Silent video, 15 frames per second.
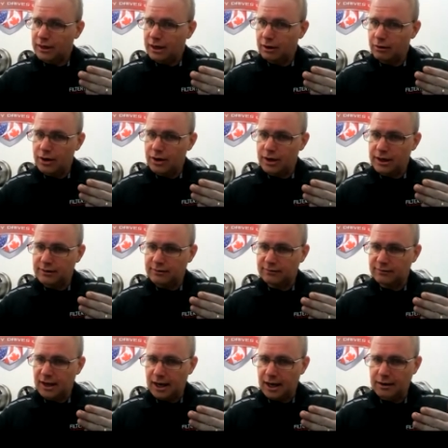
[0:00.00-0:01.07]
area
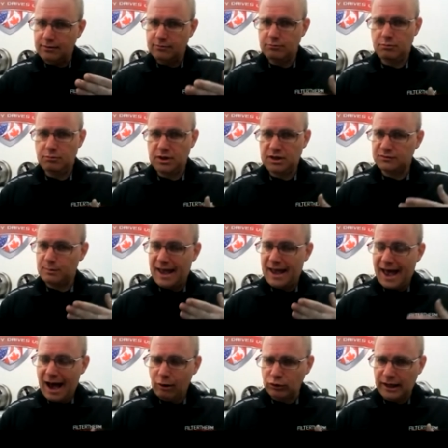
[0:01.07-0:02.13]
inside? Because my
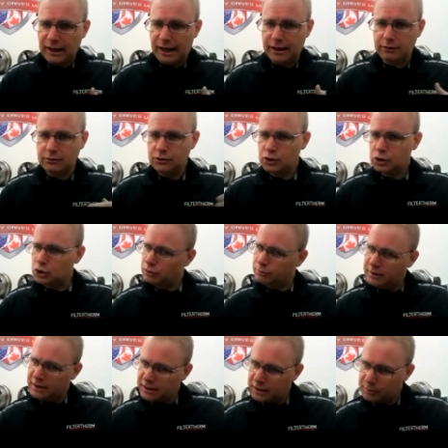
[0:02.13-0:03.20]
outlet should
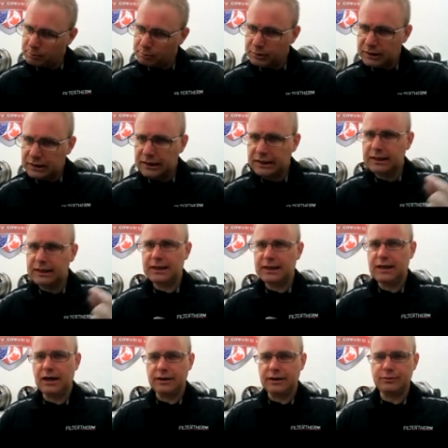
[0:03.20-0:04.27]
be completely
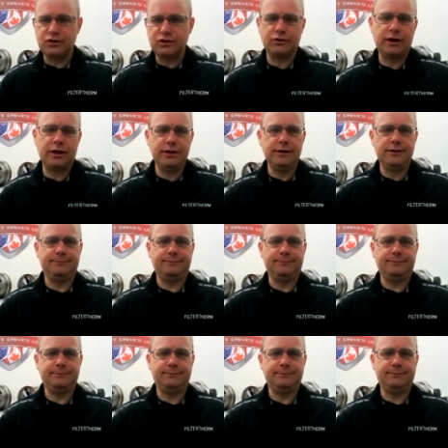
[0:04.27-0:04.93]
unobstructed.